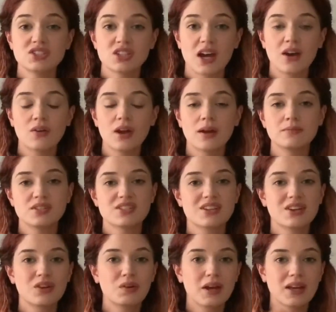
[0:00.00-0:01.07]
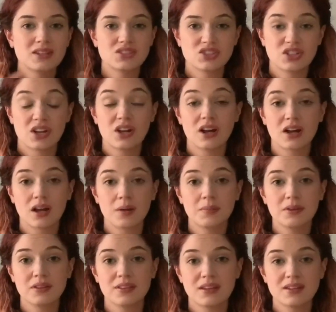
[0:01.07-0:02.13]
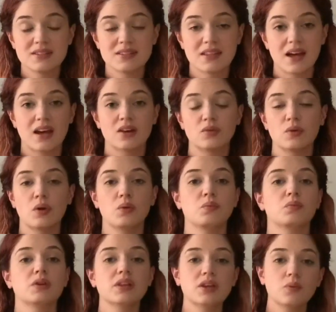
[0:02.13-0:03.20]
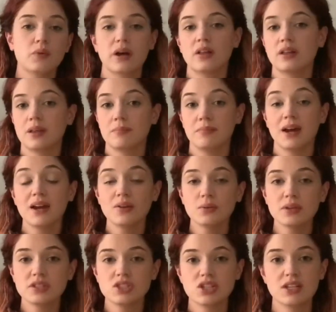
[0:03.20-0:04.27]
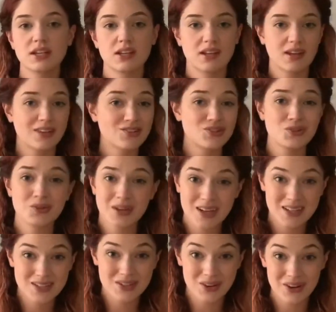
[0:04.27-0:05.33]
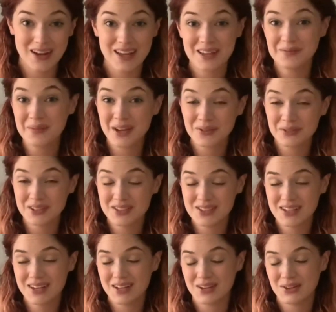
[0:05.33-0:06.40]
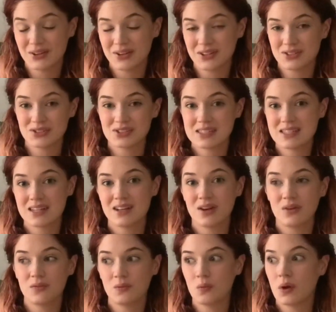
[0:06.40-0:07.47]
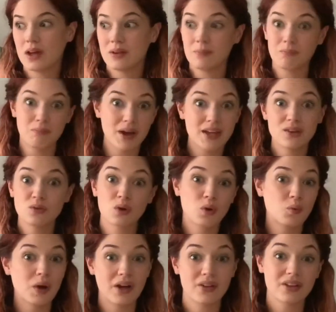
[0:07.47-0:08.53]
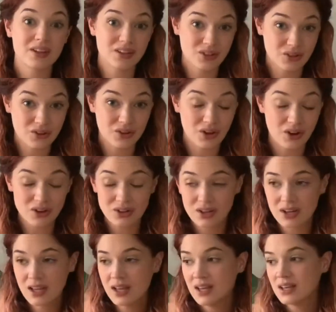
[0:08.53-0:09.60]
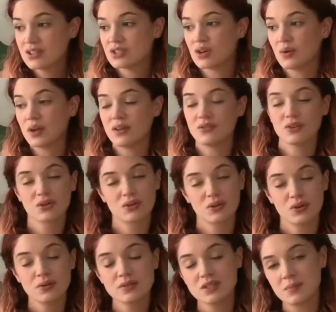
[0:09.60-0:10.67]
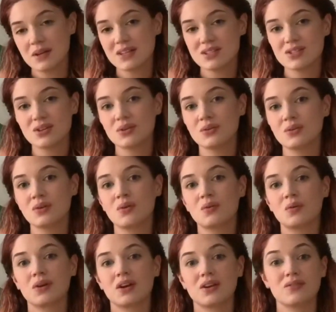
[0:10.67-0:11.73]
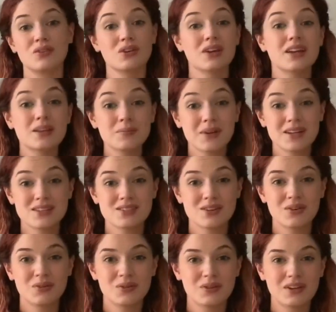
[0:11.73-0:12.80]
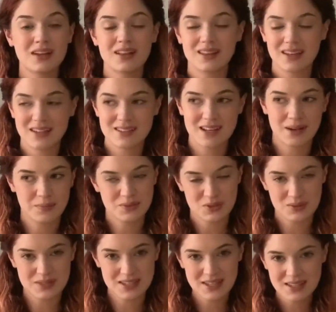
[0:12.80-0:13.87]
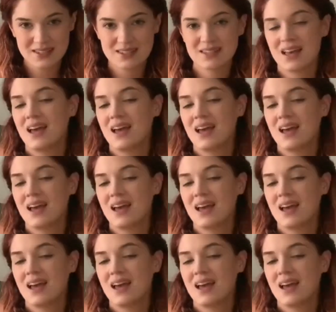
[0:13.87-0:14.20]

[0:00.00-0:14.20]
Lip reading: out, I'm just gonna go ahead and share a couple of things that grow really well in my region in case you guys are in my region and you're interested of what might grow well in your garden. So if you're close to my zone or if you're in my zone, like I said, I'm zone 6,